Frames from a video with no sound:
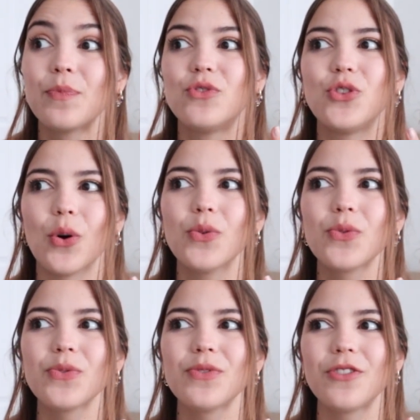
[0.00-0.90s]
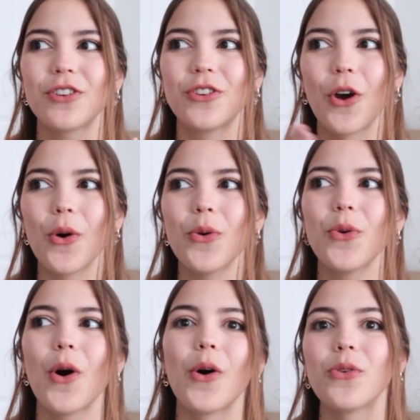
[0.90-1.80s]
don't go
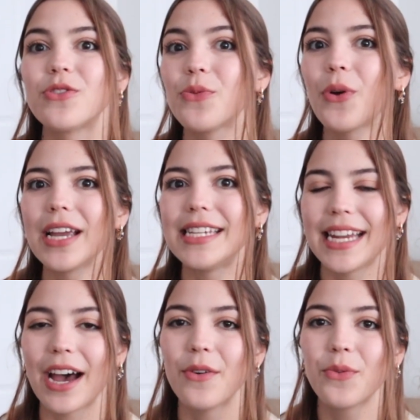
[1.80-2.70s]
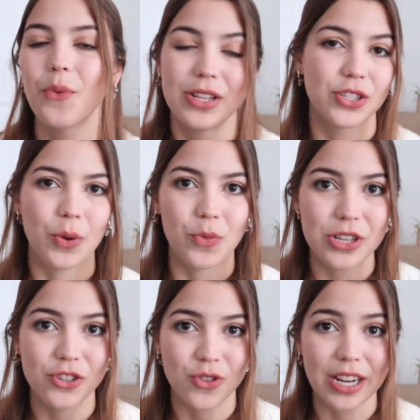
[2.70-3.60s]
all the way down when
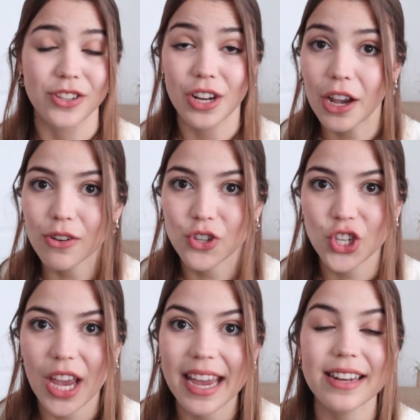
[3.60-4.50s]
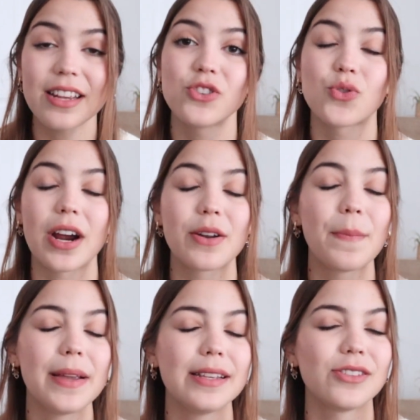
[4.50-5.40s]
someone tries to negotiate. Try to
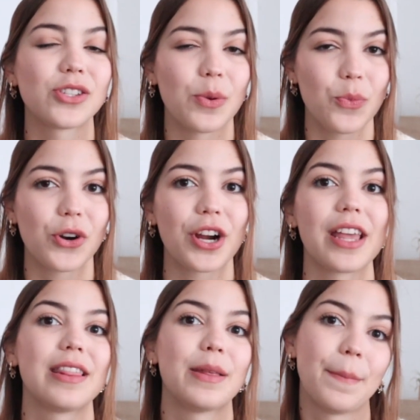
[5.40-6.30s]
meet somewhere in the